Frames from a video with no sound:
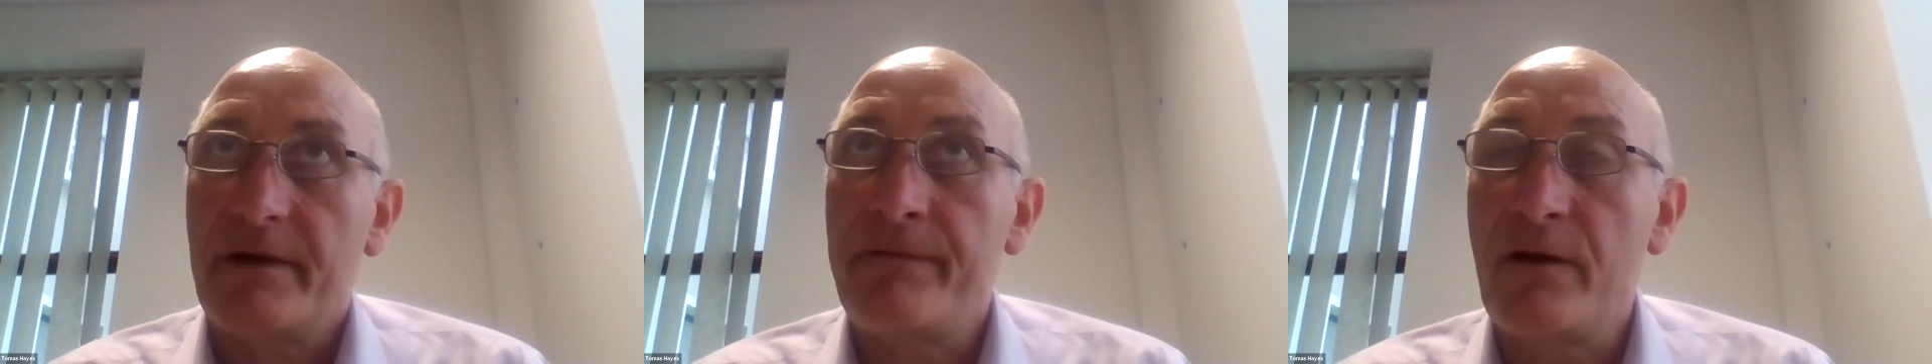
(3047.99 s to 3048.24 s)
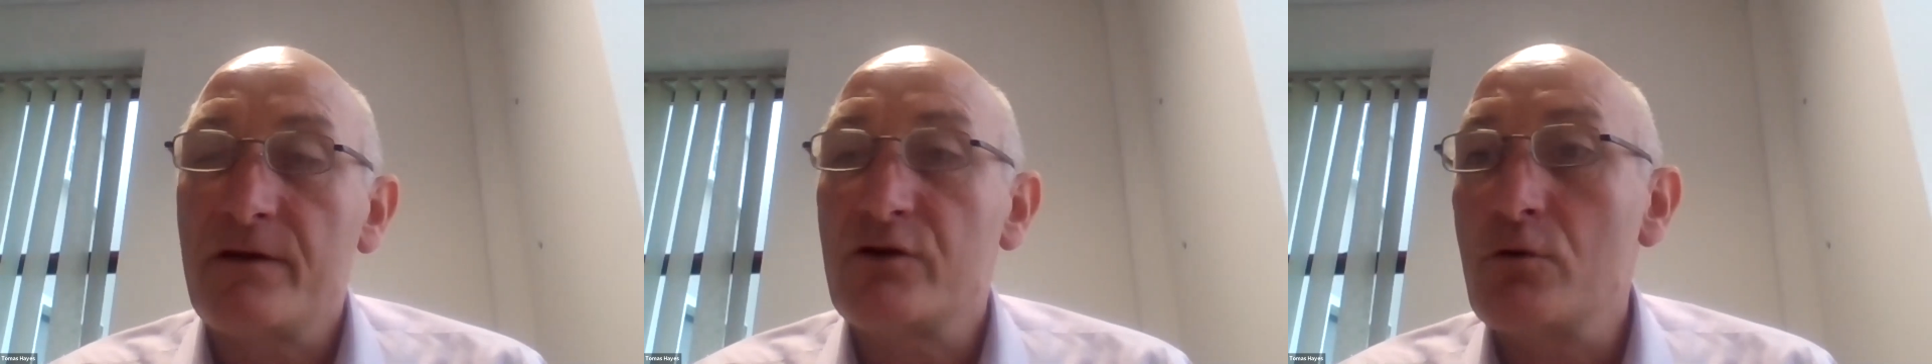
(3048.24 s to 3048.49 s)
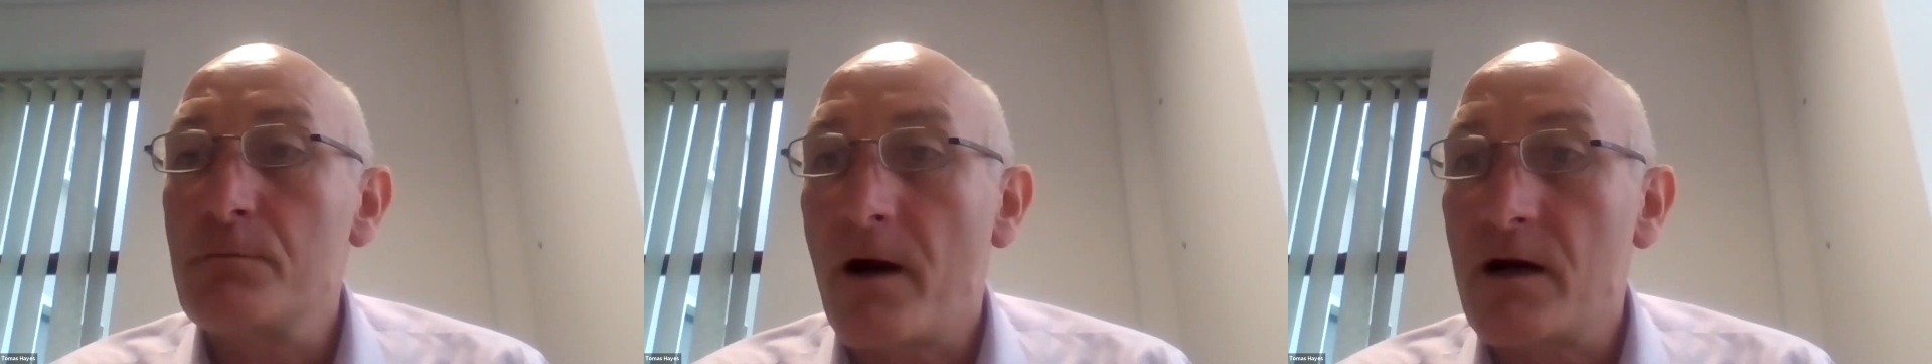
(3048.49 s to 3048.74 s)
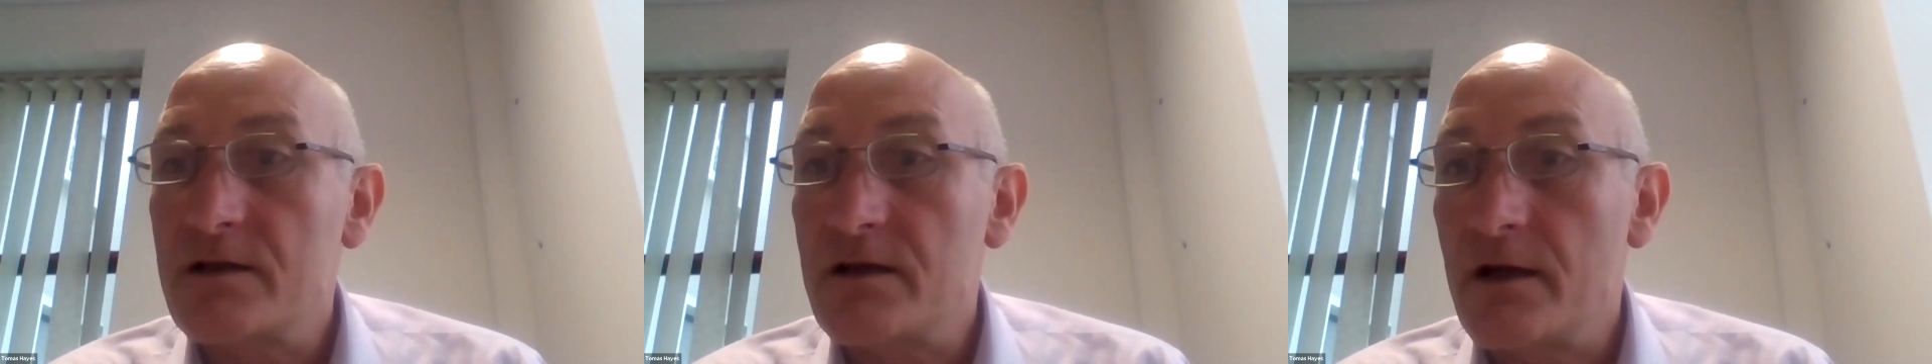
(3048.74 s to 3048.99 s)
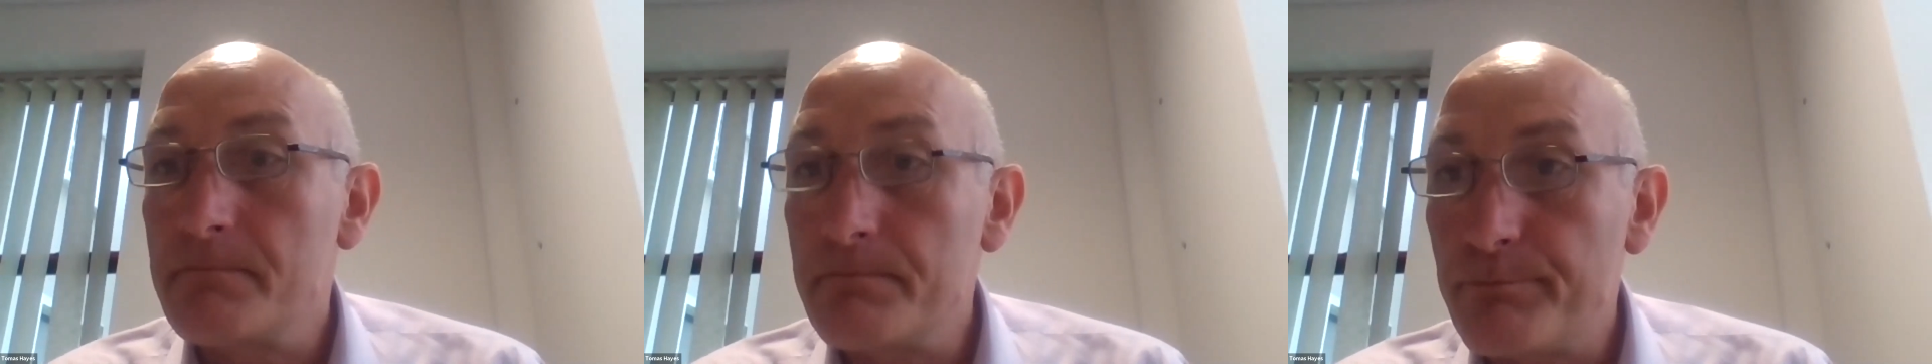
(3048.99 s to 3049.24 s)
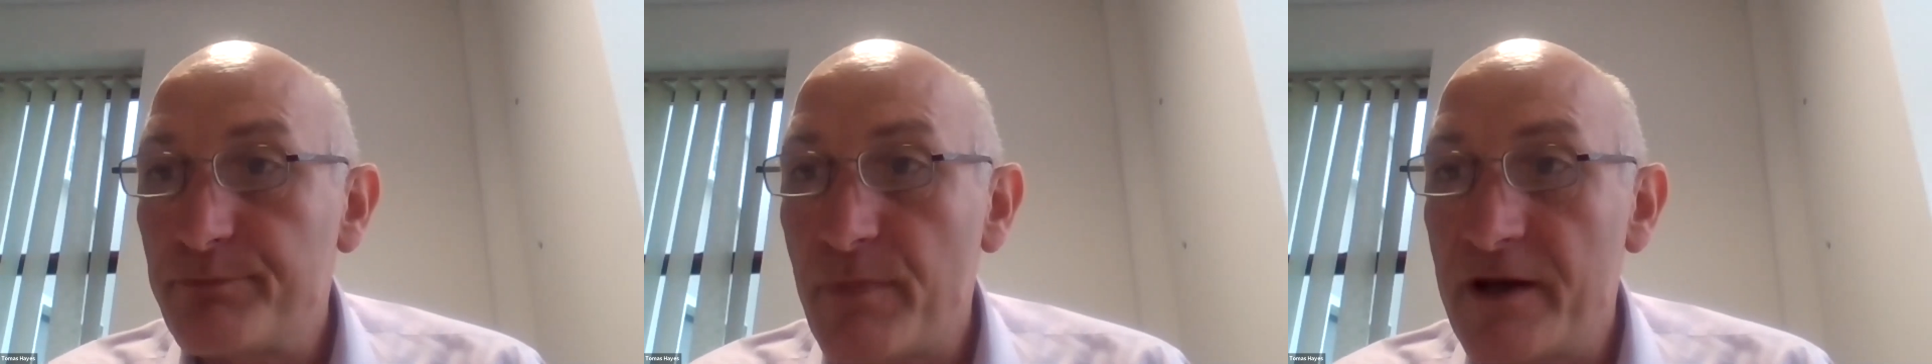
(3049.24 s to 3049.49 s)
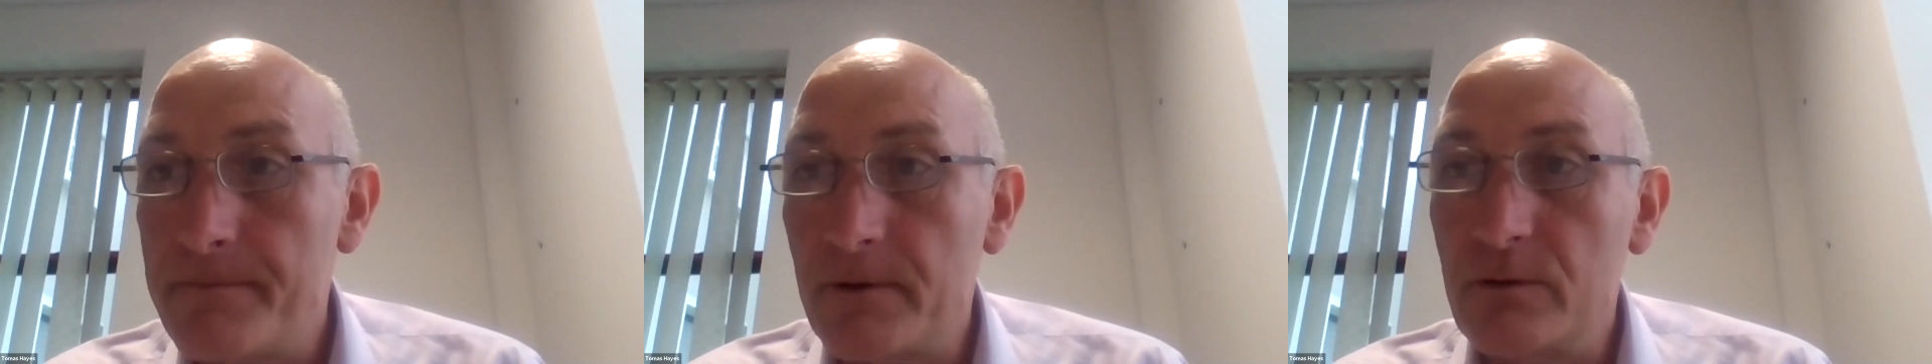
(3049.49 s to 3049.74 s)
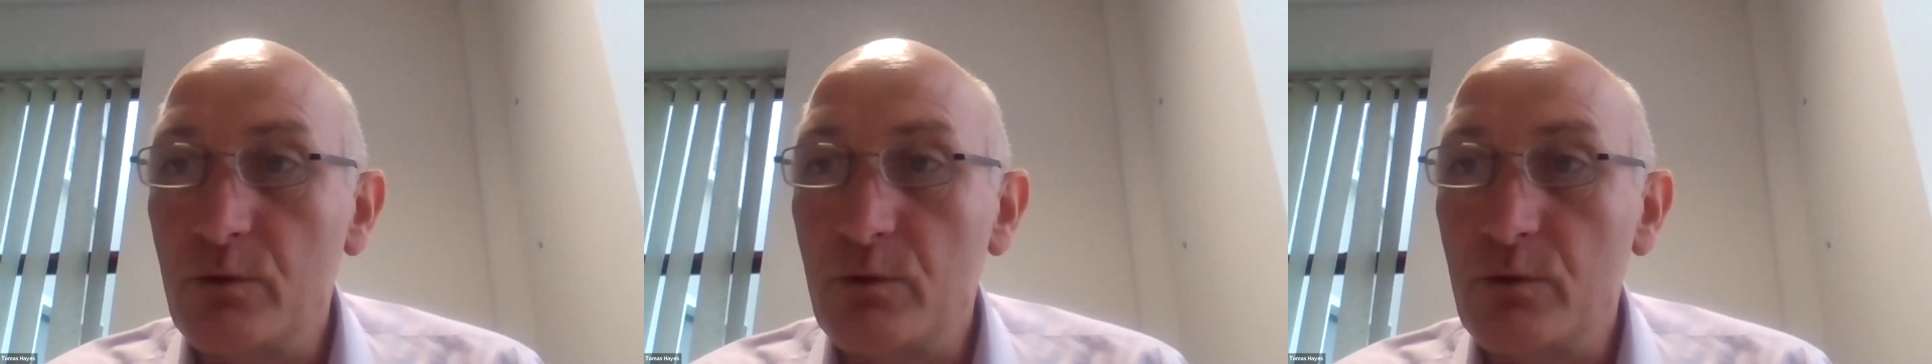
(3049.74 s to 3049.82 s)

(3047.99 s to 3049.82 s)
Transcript: if you had two part-time people,